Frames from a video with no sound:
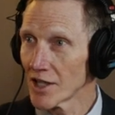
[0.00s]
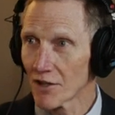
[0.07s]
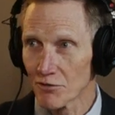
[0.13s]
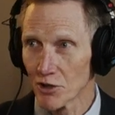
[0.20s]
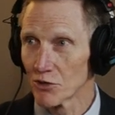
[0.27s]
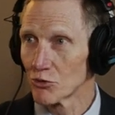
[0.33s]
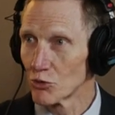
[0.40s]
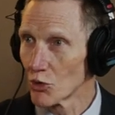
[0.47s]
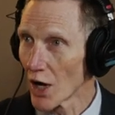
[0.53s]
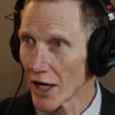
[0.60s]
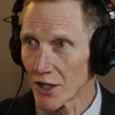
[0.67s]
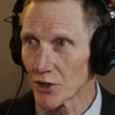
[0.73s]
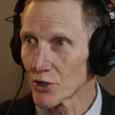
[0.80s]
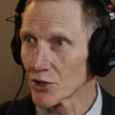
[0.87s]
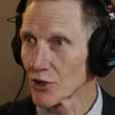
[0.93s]
every
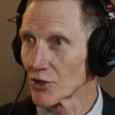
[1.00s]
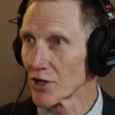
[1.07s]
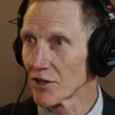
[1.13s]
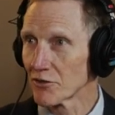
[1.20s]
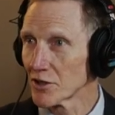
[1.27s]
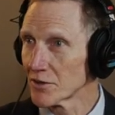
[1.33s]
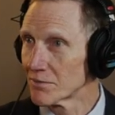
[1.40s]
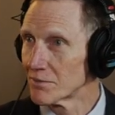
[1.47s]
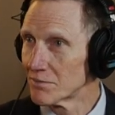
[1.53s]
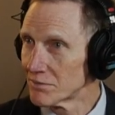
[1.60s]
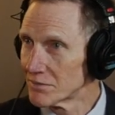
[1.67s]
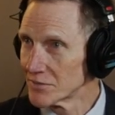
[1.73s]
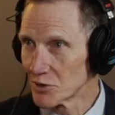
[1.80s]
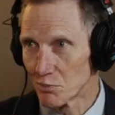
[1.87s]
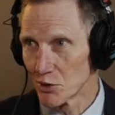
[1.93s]
writer or every
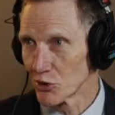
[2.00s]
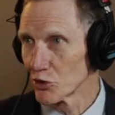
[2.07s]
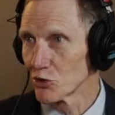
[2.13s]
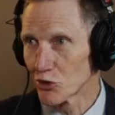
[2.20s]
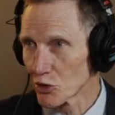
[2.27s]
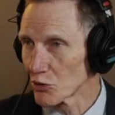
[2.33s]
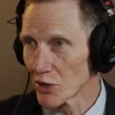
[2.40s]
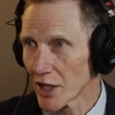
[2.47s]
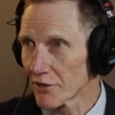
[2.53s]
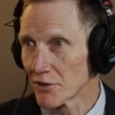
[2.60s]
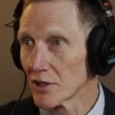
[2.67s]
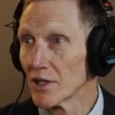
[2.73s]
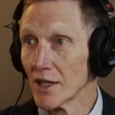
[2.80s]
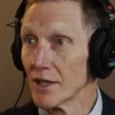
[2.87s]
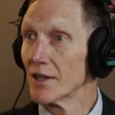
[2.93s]
producer,
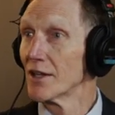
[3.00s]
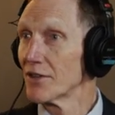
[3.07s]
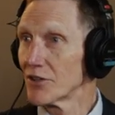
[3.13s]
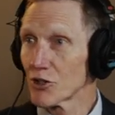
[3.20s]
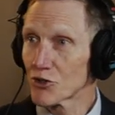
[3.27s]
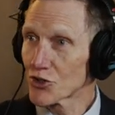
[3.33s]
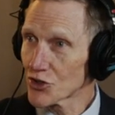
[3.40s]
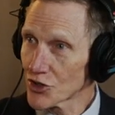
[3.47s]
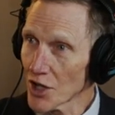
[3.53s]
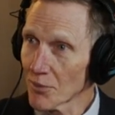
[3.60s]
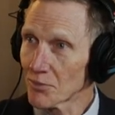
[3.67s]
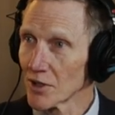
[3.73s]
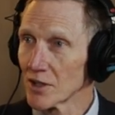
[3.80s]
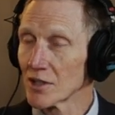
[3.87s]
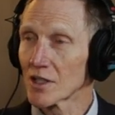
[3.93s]
whatever, there's
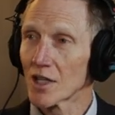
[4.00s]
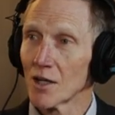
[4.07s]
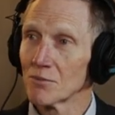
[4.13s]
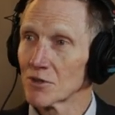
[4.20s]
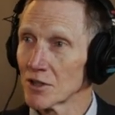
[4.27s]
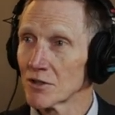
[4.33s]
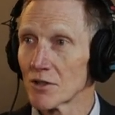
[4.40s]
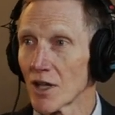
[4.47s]
something that comes into